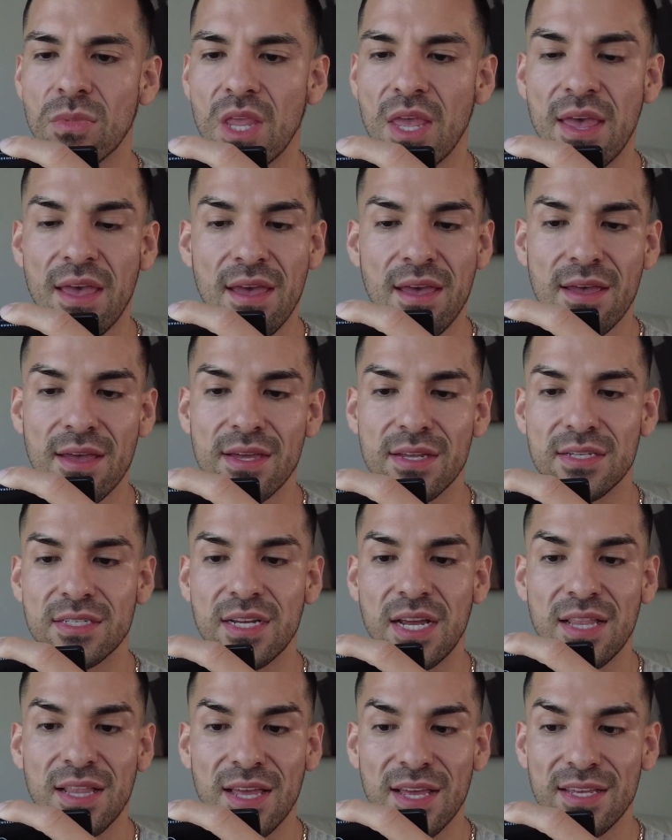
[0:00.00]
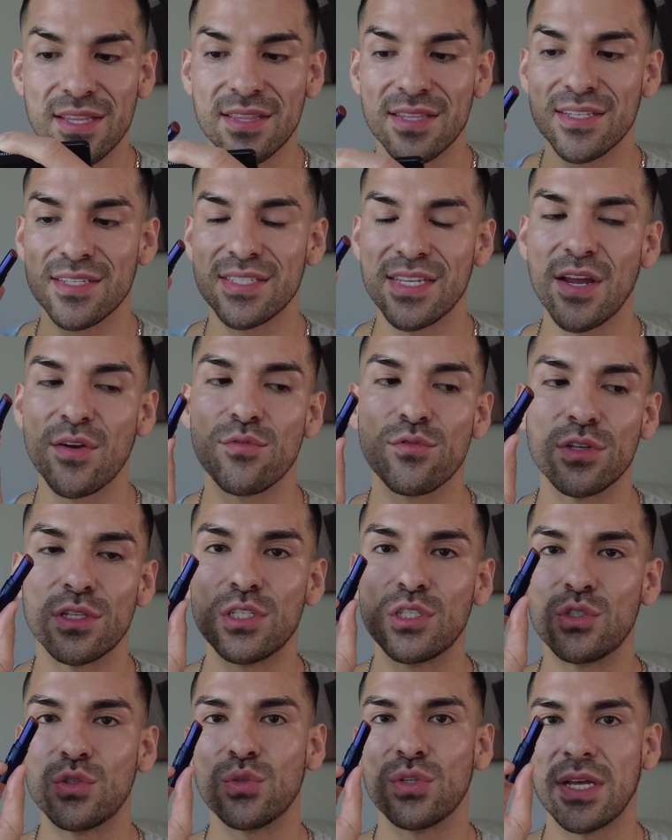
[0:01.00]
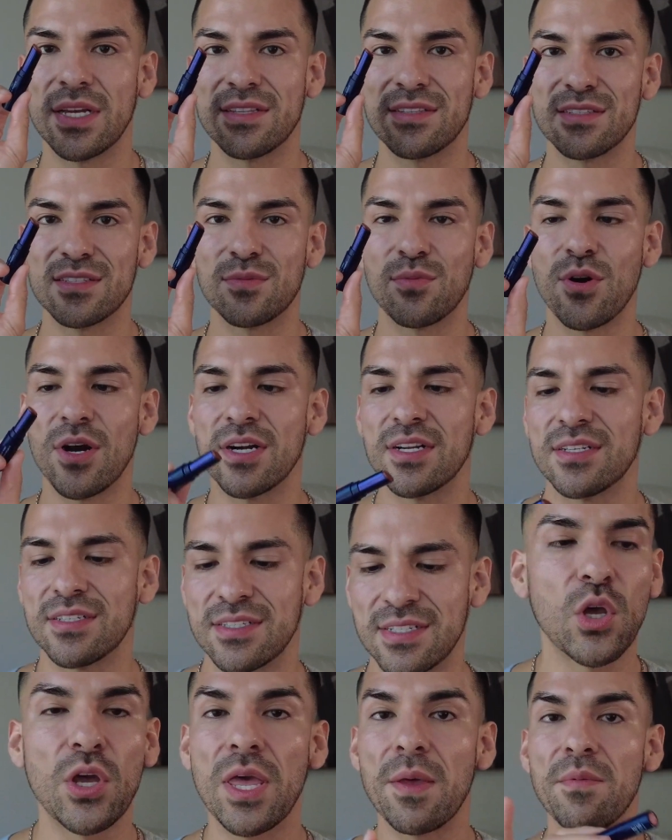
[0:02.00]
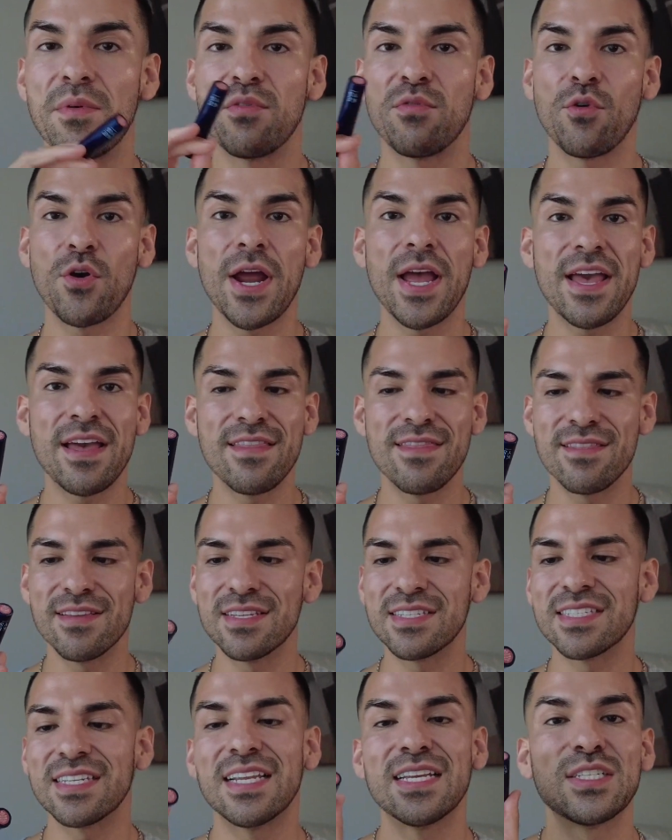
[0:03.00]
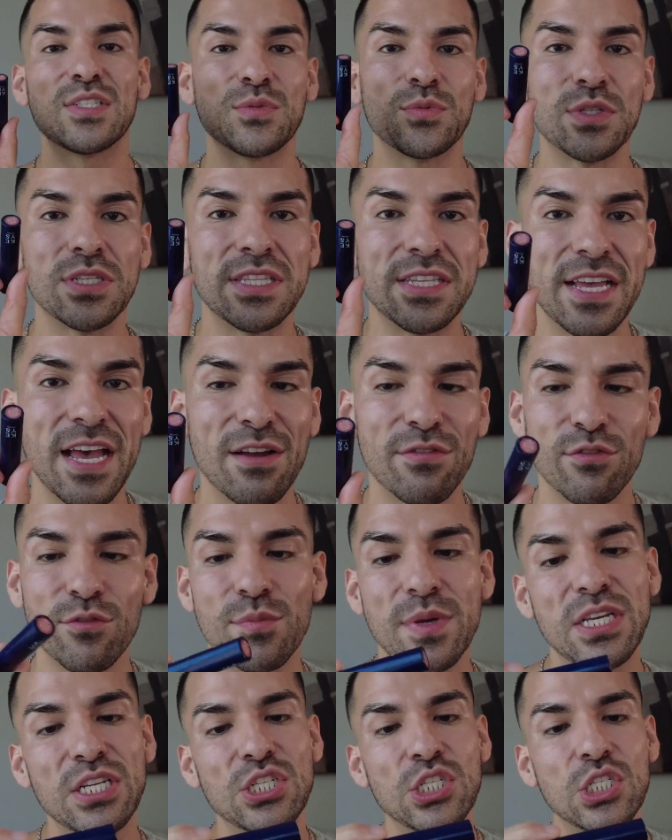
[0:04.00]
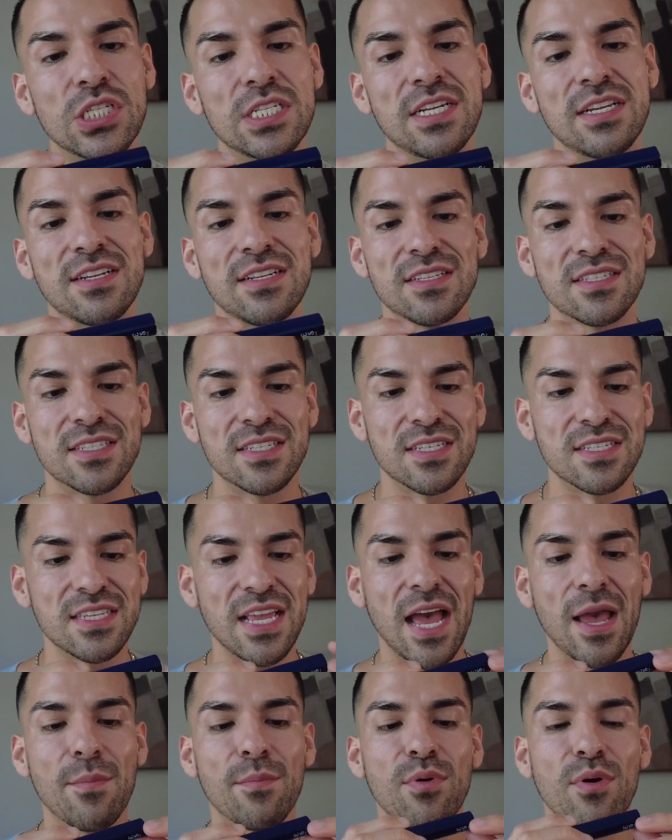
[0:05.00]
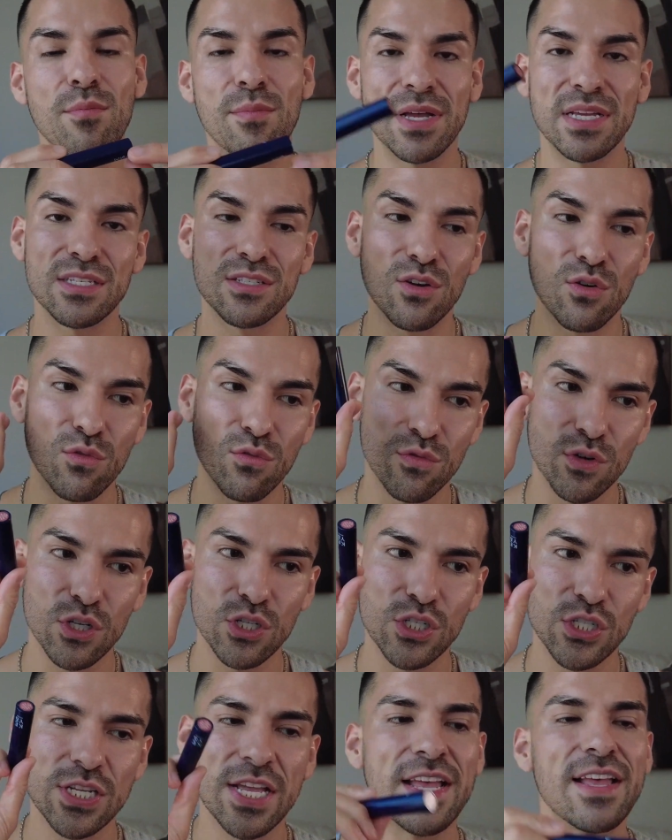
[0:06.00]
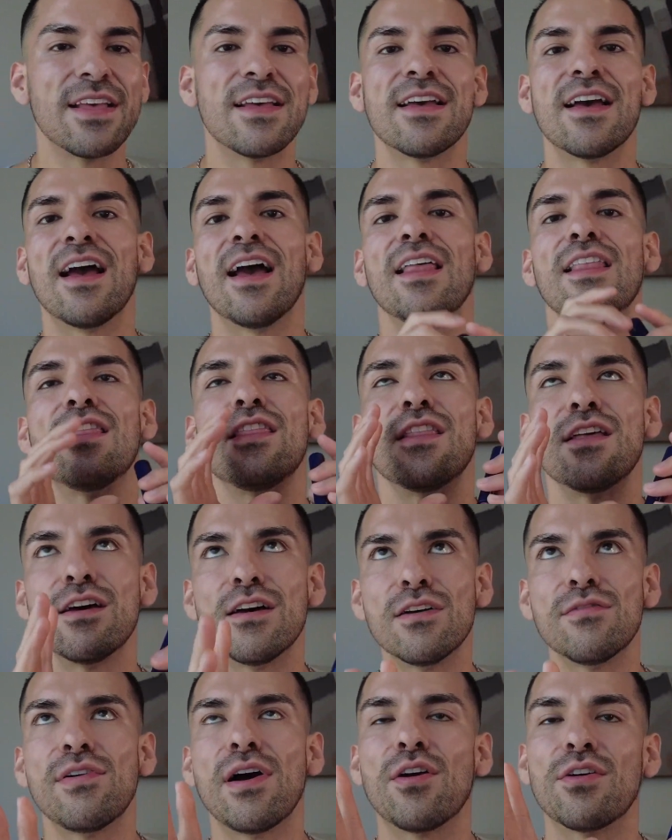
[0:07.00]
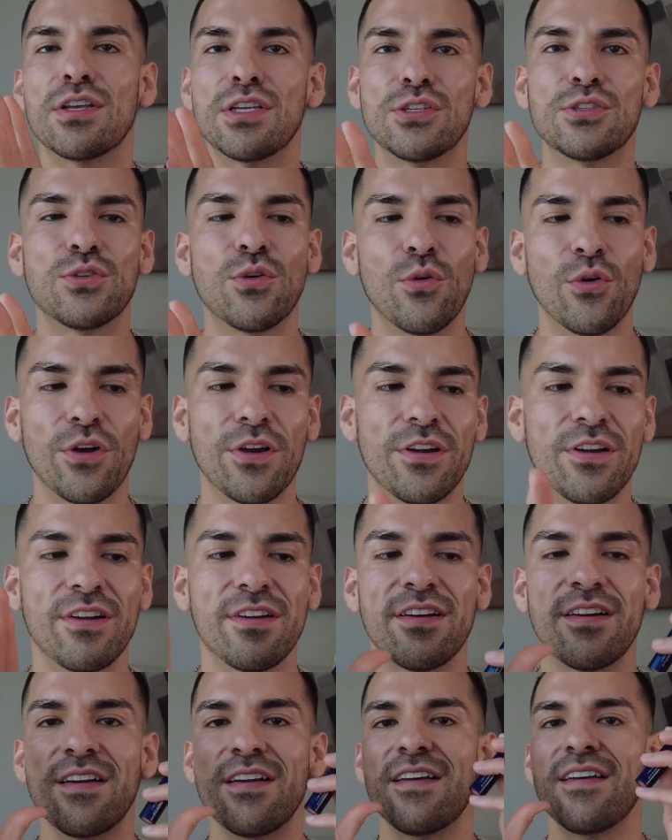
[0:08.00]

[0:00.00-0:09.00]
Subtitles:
and I like this. I really do like this product. Okay, before I end this, let's read the affirmation, and it says, I put myself first. I love how Key SoulCare